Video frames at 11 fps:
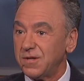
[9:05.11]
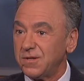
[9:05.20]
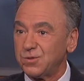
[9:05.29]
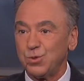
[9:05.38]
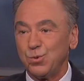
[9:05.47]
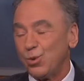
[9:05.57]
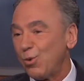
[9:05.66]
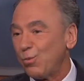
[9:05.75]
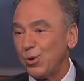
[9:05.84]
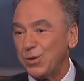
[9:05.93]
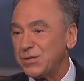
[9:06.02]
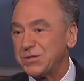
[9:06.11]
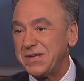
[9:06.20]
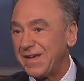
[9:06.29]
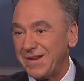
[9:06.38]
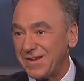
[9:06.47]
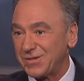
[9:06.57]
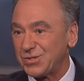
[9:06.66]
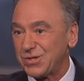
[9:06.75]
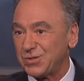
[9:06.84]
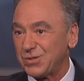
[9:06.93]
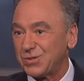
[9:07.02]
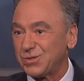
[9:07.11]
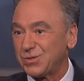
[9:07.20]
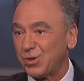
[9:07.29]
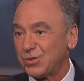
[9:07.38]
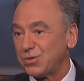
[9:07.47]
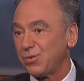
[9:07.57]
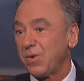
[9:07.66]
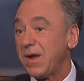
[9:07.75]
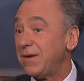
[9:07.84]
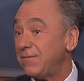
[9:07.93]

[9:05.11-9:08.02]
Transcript: So you will not really see any incisions. So it's a great